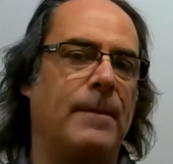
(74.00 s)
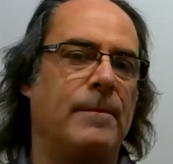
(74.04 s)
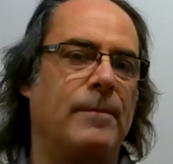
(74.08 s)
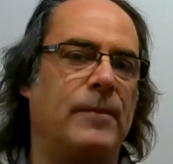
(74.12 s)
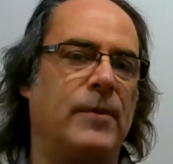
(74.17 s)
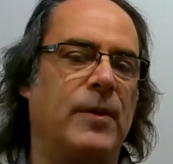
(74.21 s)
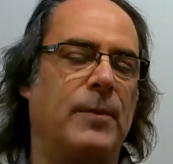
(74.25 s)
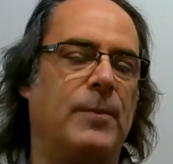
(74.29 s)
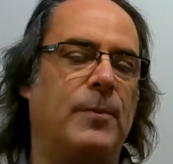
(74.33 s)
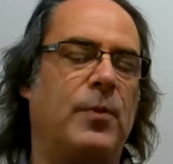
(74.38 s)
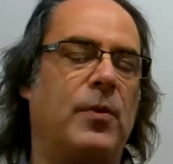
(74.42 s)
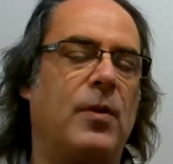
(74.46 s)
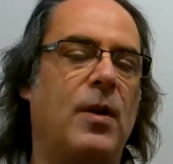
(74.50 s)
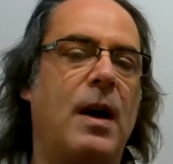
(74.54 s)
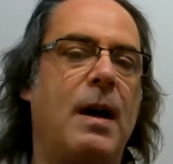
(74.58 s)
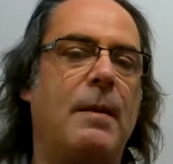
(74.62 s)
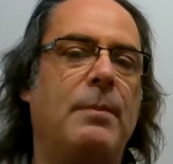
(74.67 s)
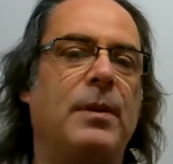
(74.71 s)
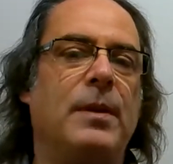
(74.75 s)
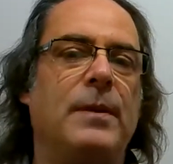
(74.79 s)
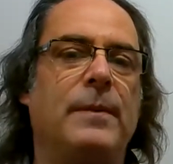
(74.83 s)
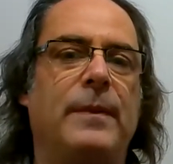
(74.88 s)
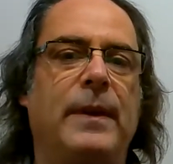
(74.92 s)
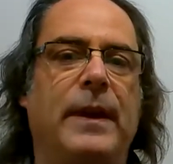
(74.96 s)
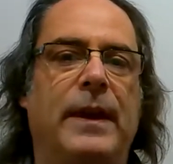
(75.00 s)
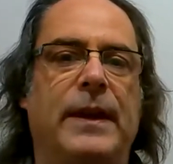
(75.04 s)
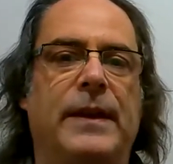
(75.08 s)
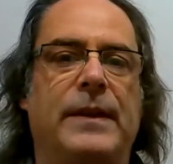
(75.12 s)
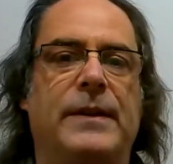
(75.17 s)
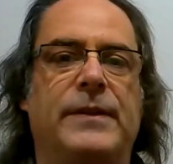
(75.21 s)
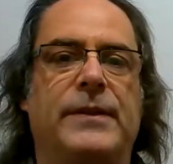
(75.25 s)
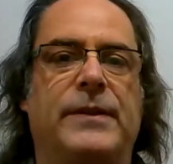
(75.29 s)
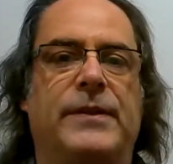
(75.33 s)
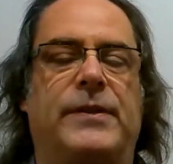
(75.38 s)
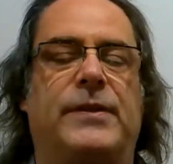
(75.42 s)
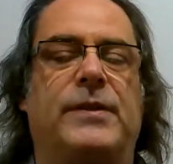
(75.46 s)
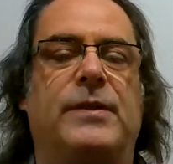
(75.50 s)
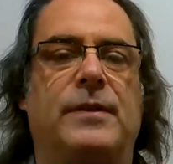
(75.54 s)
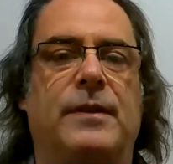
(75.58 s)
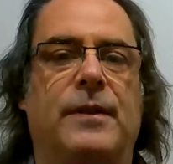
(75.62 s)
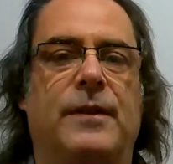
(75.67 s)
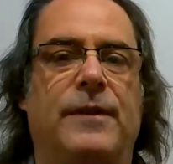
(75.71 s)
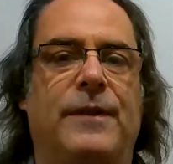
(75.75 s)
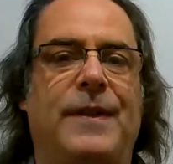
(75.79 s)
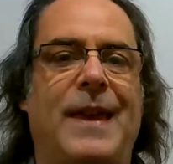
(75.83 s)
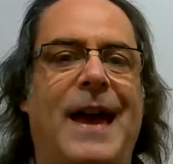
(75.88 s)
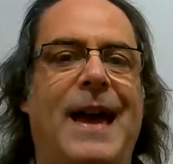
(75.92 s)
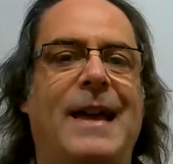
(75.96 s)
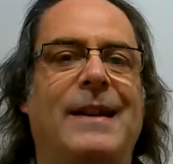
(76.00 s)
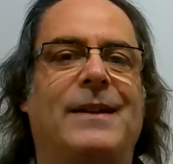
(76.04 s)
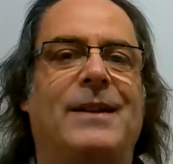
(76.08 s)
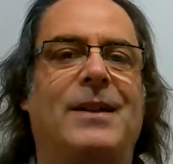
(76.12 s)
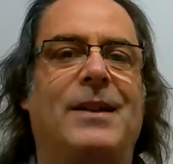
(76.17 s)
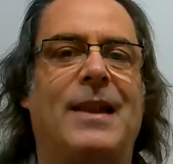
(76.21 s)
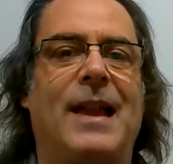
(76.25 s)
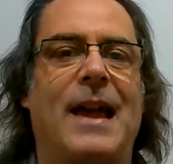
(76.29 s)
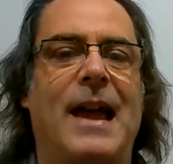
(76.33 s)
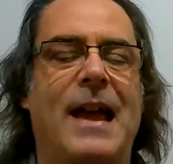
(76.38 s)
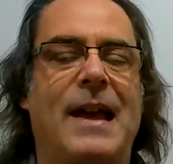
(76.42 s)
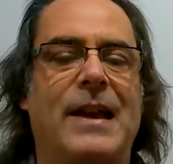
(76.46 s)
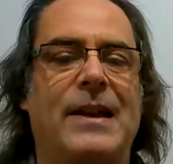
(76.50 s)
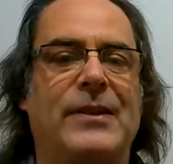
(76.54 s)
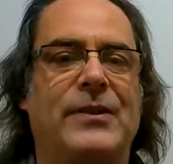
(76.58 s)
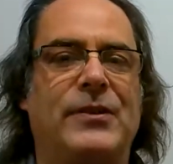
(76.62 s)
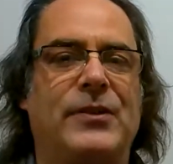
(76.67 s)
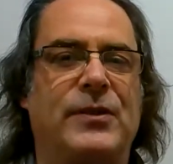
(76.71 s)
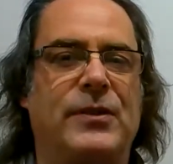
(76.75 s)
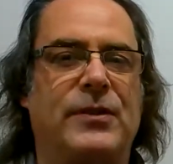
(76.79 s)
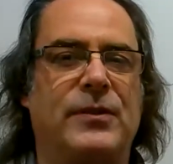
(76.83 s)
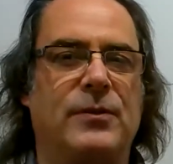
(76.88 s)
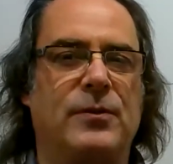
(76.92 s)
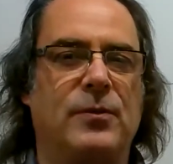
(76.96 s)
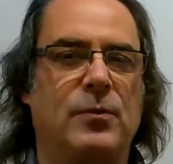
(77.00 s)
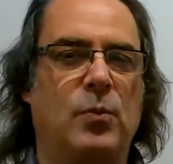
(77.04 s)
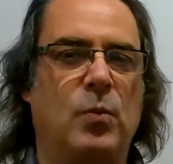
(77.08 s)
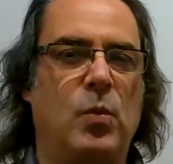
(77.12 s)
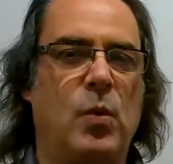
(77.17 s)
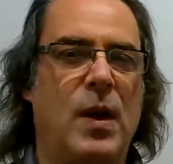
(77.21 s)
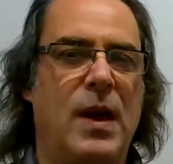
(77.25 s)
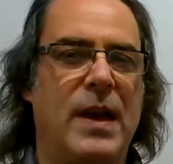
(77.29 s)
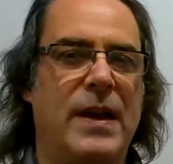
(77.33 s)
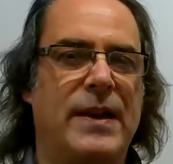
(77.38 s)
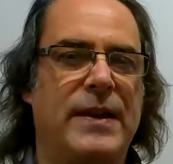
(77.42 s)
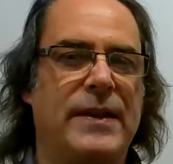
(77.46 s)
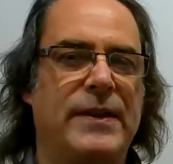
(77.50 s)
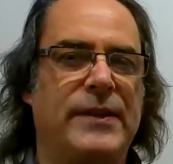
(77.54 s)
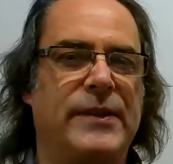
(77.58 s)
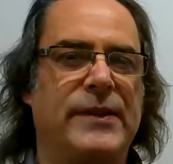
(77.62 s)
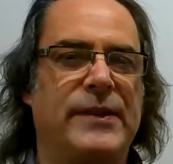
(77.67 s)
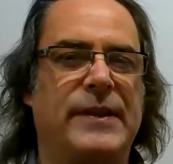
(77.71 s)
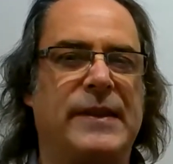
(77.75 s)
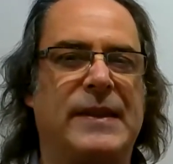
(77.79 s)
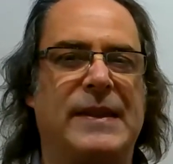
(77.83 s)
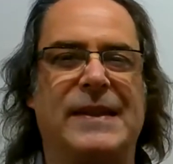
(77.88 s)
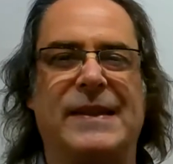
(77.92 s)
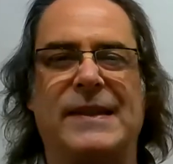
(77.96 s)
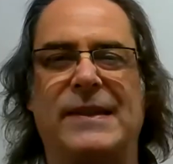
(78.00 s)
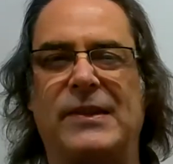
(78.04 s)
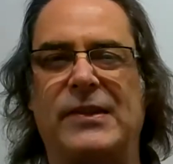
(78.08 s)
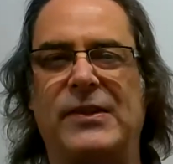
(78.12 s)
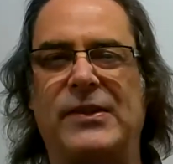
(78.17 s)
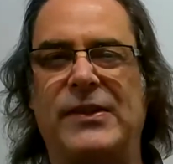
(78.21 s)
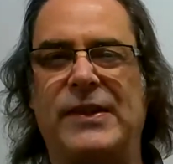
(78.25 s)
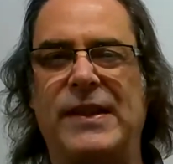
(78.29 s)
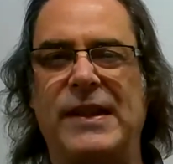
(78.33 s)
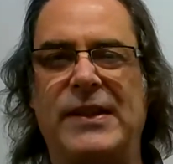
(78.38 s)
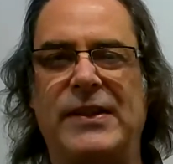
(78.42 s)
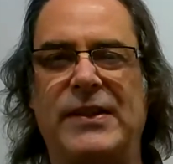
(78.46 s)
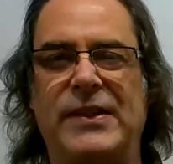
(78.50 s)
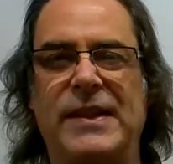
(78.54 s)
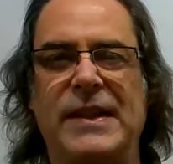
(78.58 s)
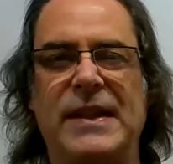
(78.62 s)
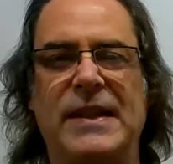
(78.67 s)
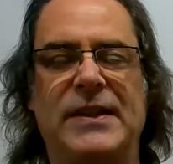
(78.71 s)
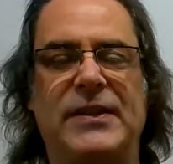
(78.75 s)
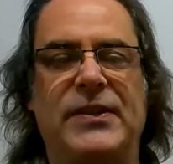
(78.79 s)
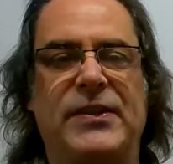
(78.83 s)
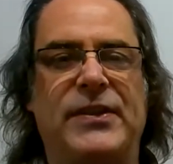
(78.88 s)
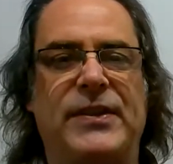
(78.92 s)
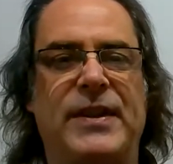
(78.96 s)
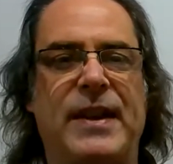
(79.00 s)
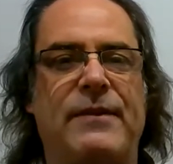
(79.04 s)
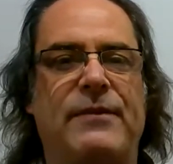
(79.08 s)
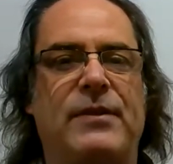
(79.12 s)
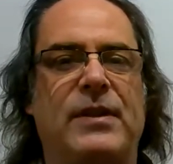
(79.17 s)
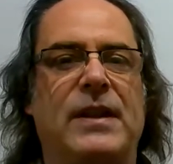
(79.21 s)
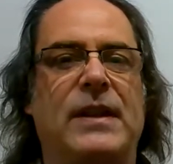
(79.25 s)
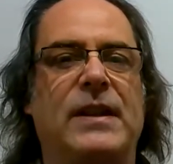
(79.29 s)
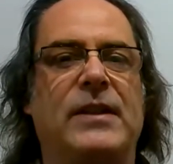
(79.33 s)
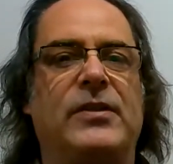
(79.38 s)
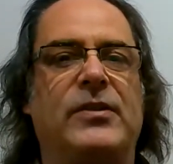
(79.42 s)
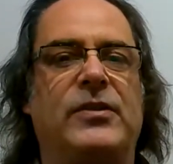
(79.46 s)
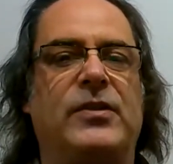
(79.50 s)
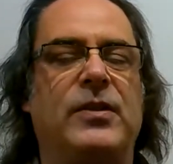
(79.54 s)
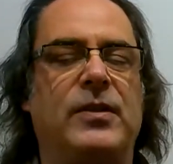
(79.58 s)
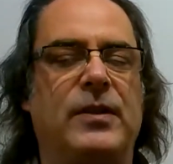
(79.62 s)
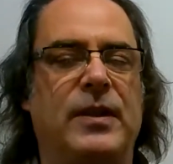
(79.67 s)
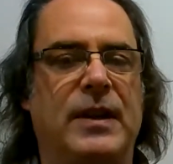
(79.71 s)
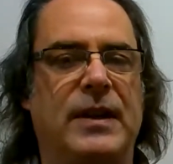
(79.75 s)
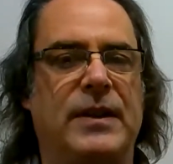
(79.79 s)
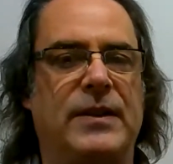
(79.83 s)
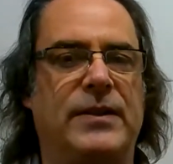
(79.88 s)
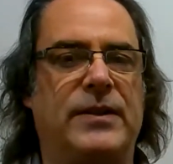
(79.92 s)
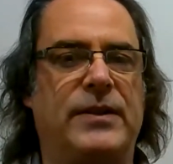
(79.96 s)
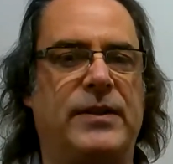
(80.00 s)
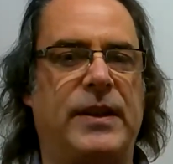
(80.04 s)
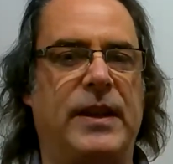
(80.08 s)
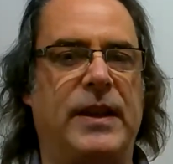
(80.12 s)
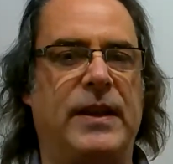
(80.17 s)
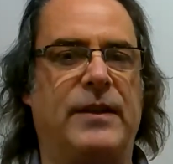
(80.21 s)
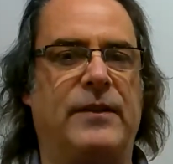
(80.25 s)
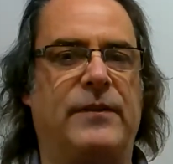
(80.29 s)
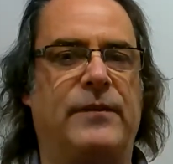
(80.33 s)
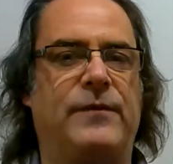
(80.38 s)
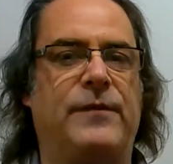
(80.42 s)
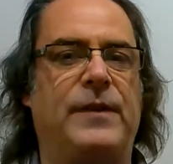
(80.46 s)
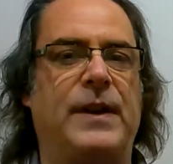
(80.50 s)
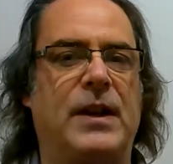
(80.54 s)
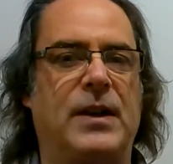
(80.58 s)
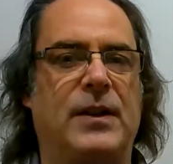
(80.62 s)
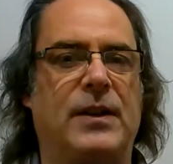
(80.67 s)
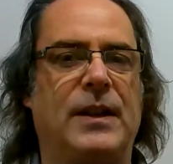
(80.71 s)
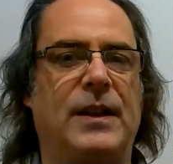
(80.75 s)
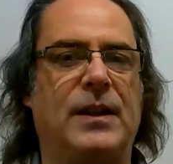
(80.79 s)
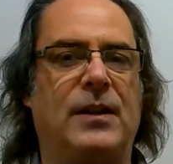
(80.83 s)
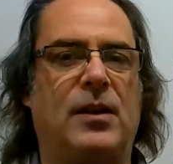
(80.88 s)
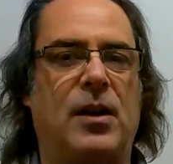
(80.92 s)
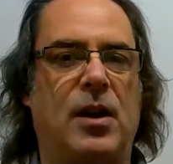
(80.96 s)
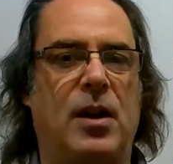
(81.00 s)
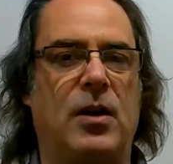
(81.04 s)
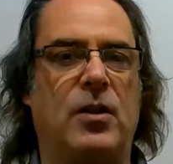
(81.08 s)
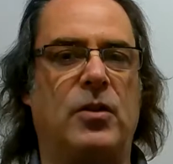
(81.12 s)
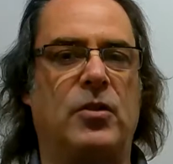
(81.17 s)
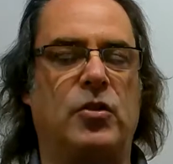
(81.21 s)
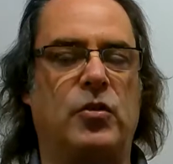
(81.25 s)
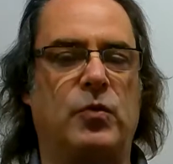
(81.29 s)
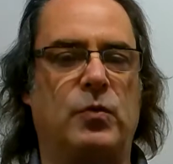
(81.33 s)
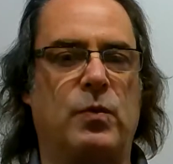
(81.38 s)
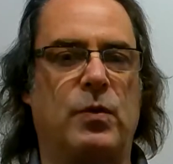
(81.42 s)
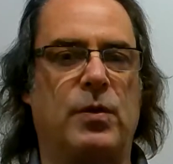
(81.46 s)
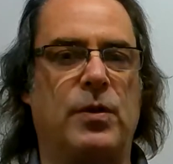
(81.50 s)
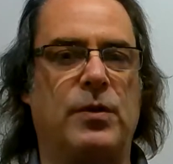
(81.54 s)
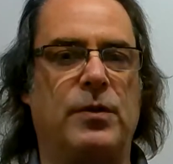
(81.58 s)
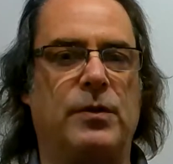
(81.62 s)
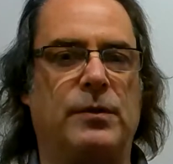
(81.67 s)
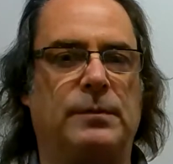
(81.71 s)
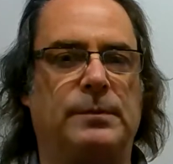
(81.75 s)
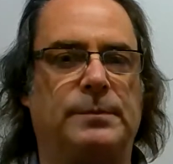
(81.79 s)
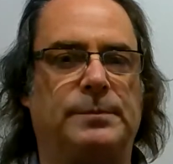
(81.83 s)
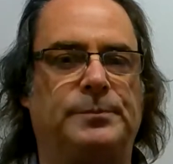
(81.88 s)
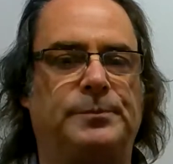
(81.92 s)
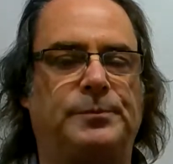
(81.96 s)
The problem is that class was 60 to 70 students in a fairly large room.